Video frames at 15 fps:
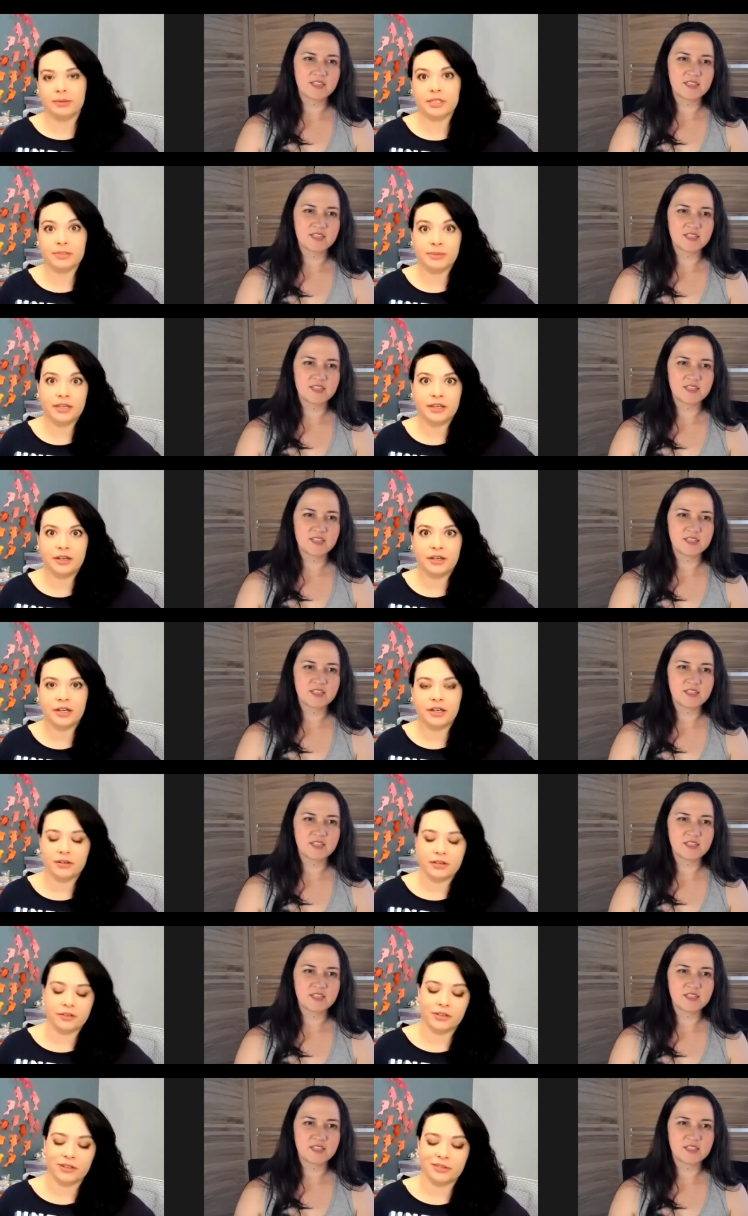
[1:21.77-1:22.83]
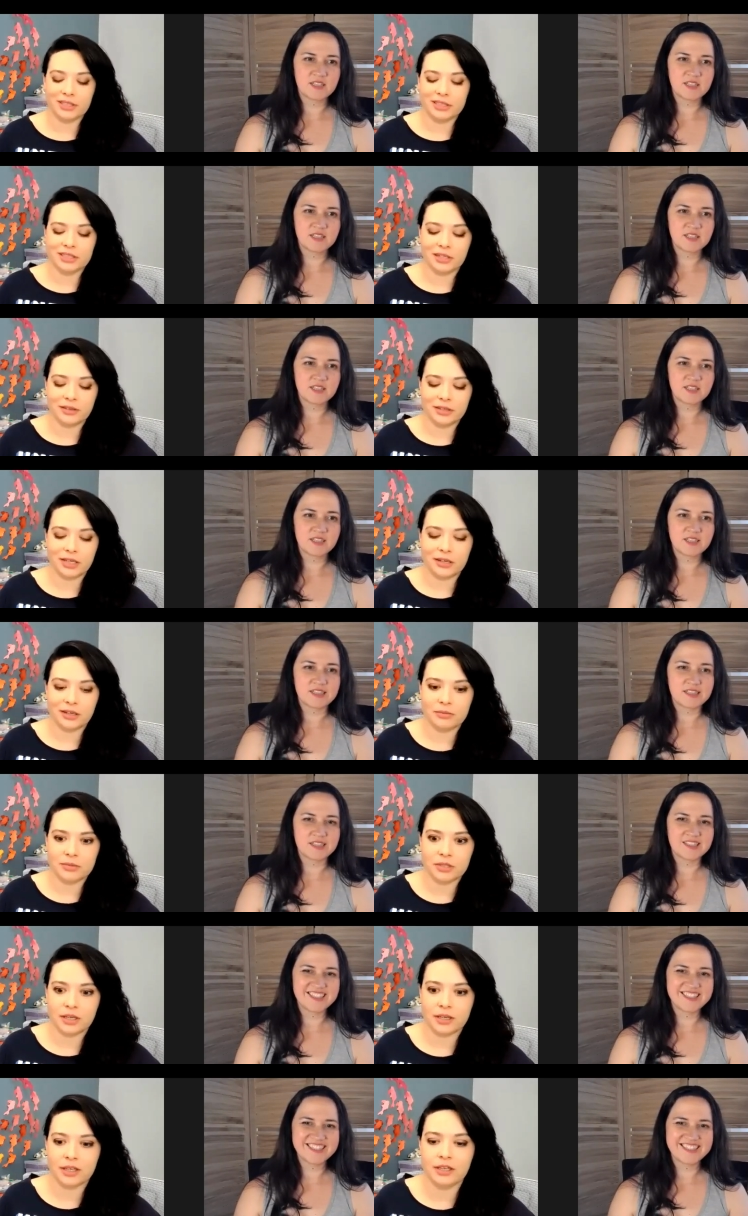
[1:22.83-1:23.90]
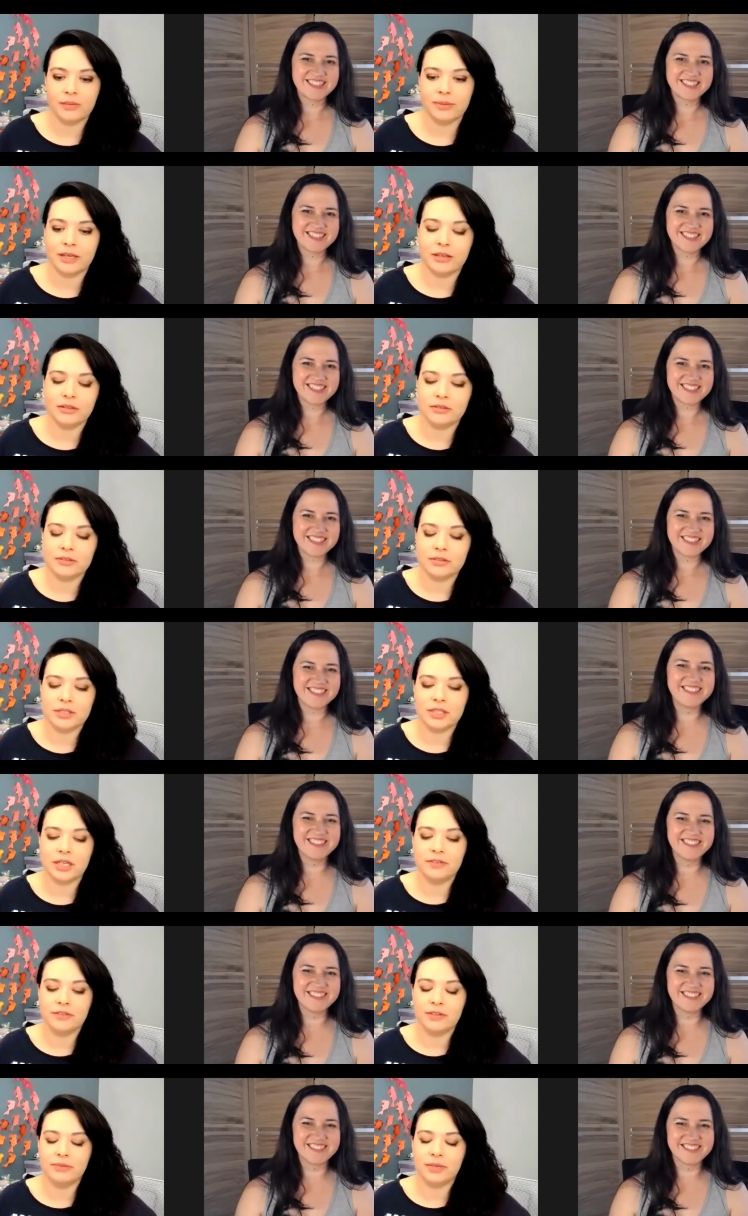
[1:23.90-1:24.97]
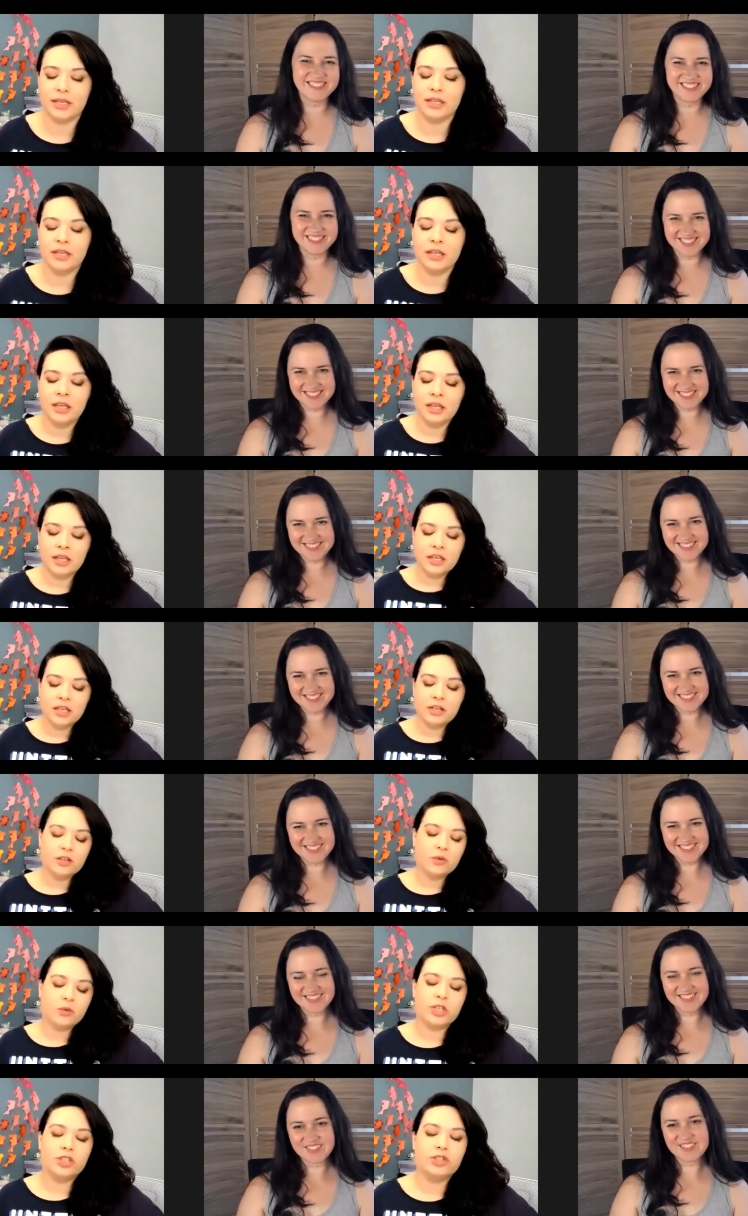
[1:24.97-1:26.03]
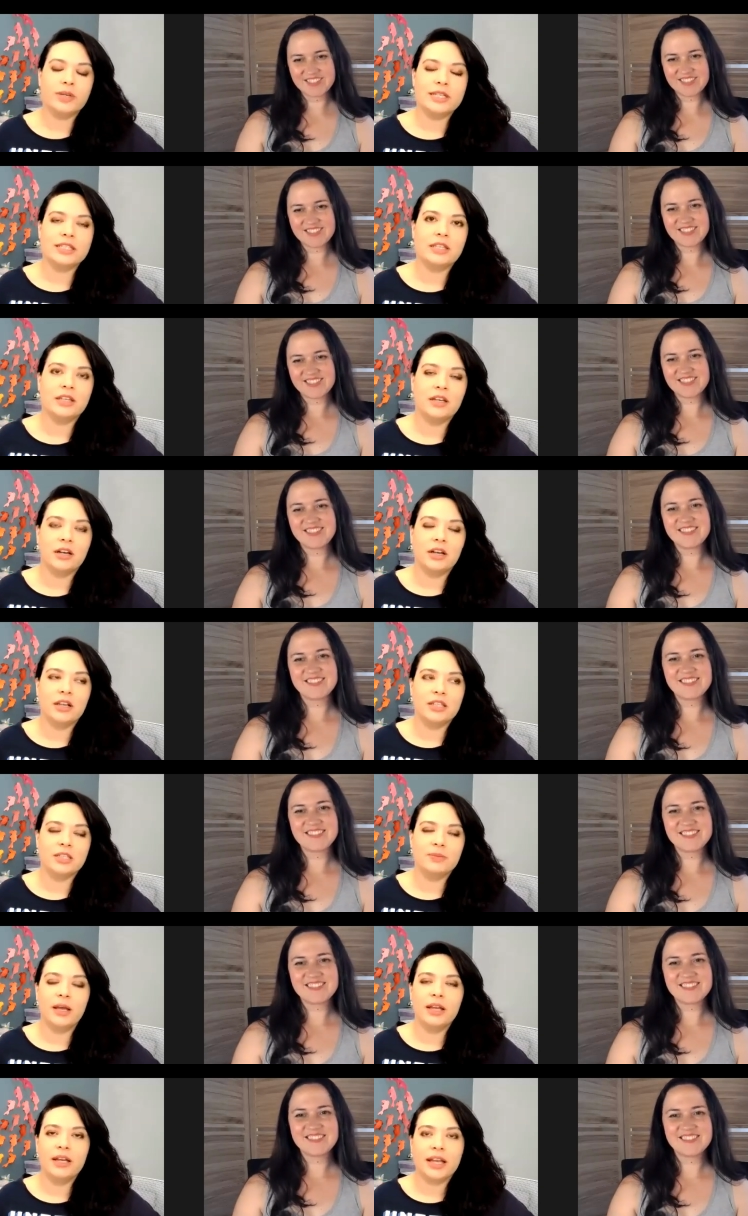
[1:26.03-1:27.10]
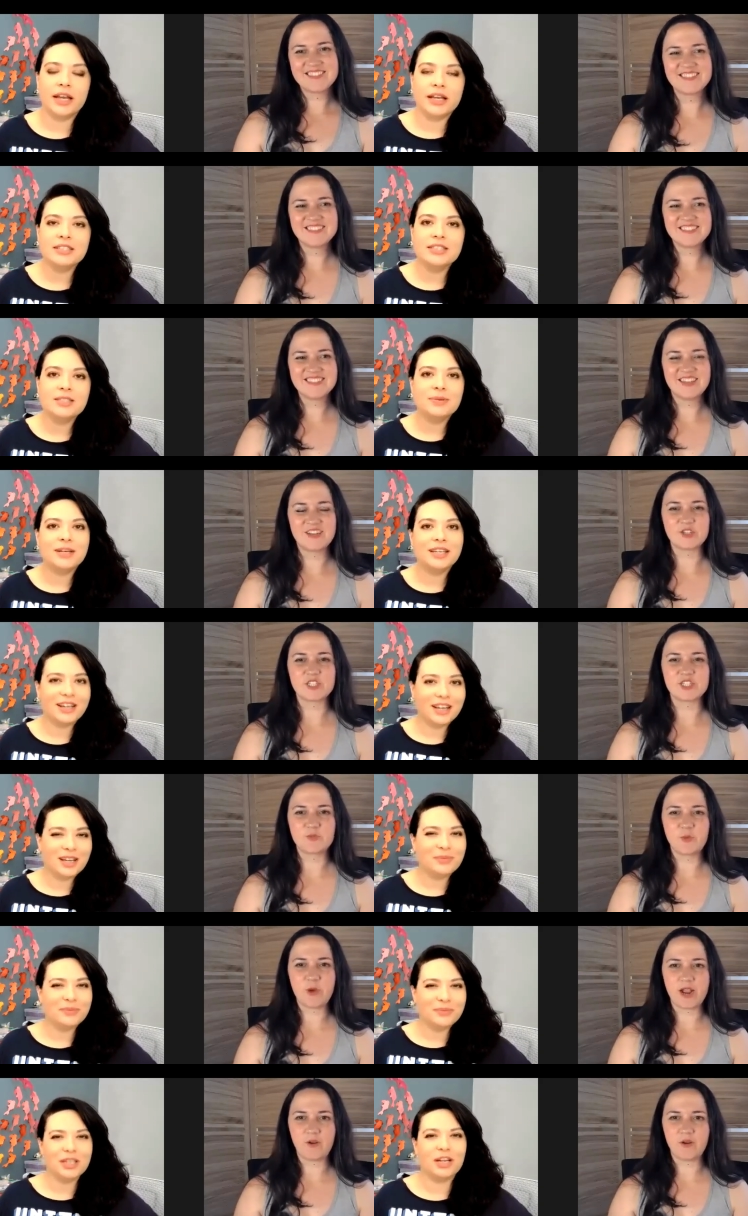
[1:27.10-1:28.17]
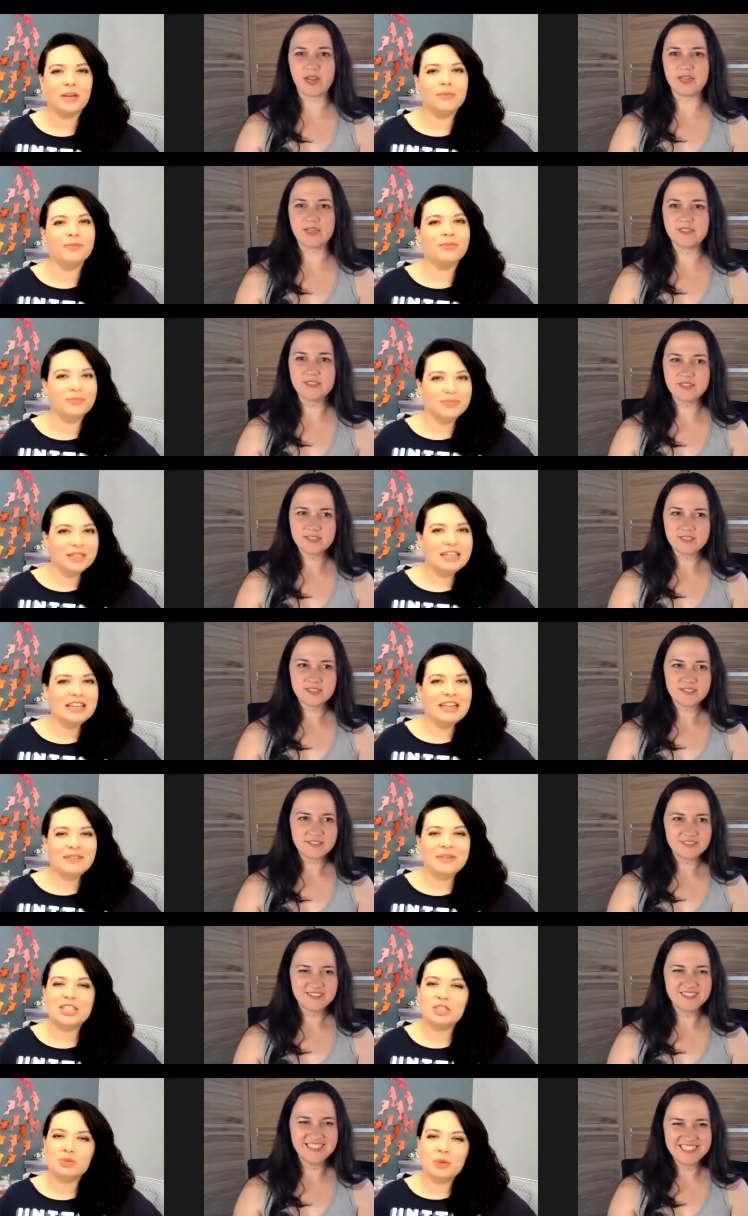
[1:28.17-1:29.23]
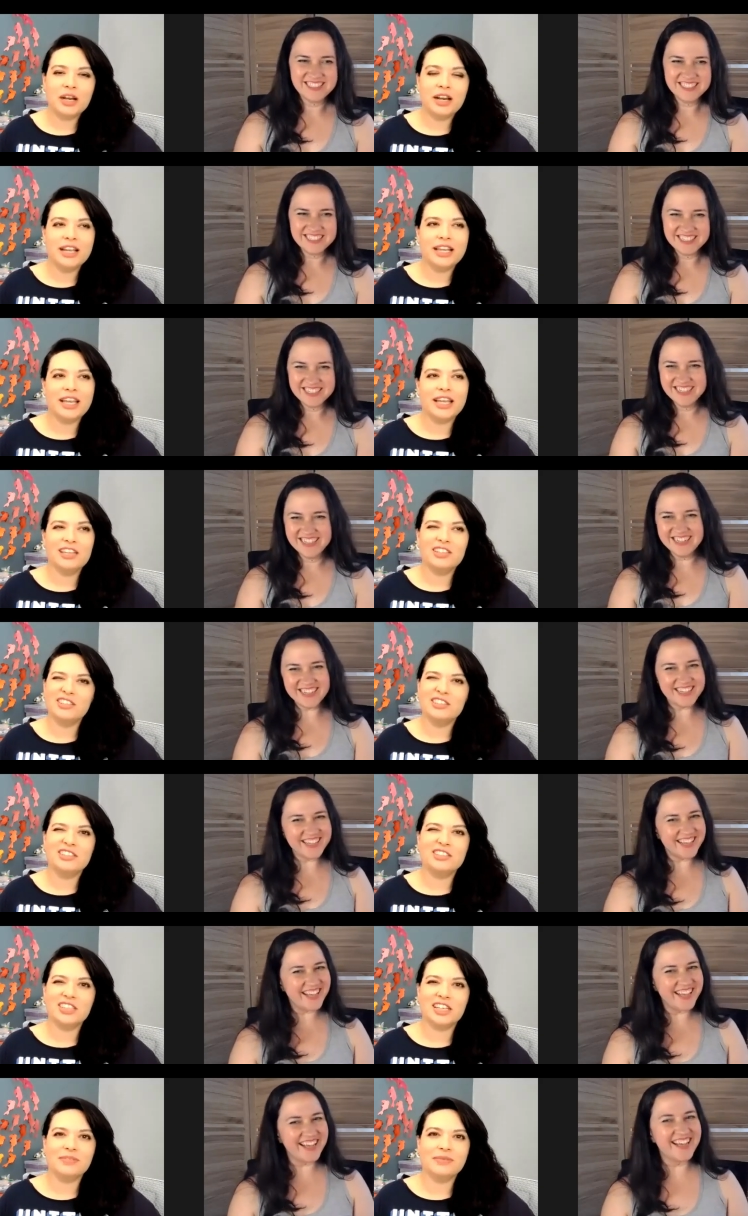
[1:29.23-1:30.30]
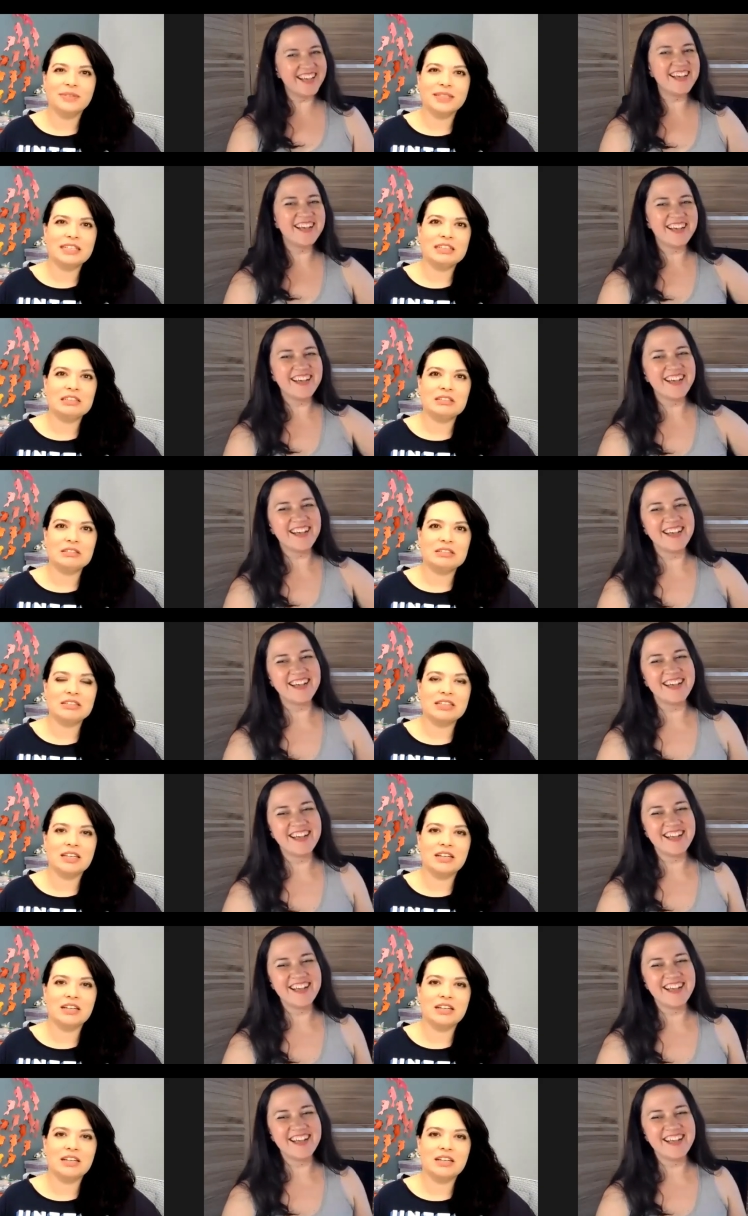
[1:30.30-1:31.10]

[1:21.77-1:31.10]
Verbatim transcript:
Speaker 1: speaker. I don't know if you can really tell with how I'm talking about stuff and my word choice here on this podcast, but
Speaker 2: you're swearing.
Speaker 1: My swearing, yeah, you technically don't do that